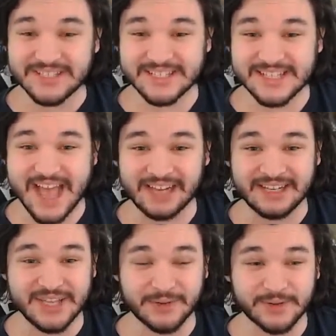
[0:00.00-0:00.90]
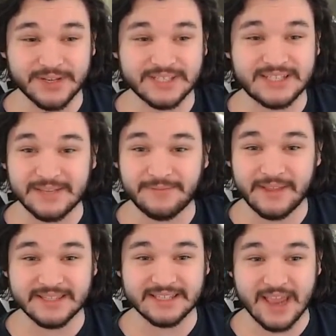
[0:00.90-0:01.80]
attack, decrease
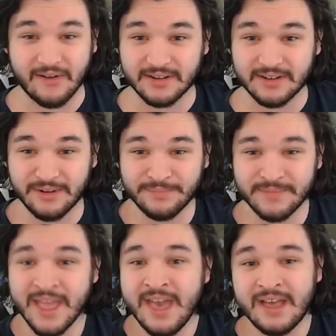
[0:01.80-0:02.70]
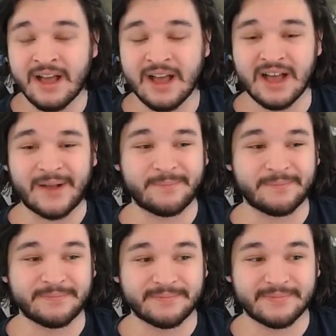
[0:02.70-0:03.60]
defense character.
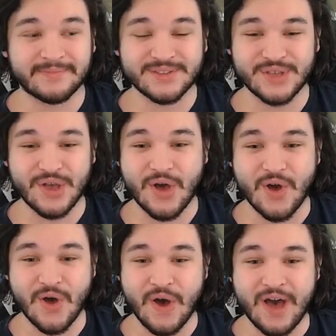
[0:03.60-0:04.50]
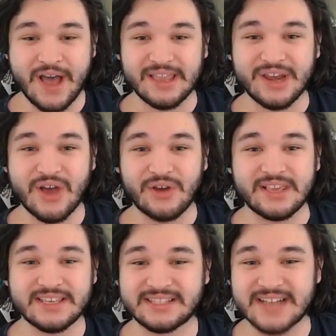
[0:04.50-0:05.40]
Um so, you know,
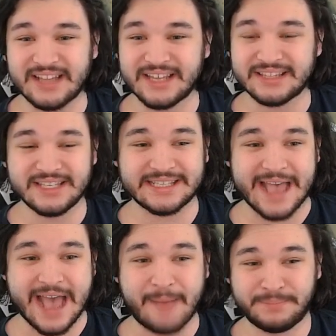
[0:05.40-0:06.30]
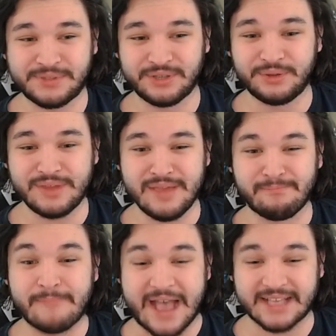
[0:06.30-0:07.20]
he's not like this
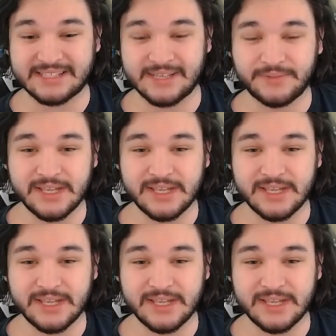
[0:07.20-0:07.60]
absolutely massively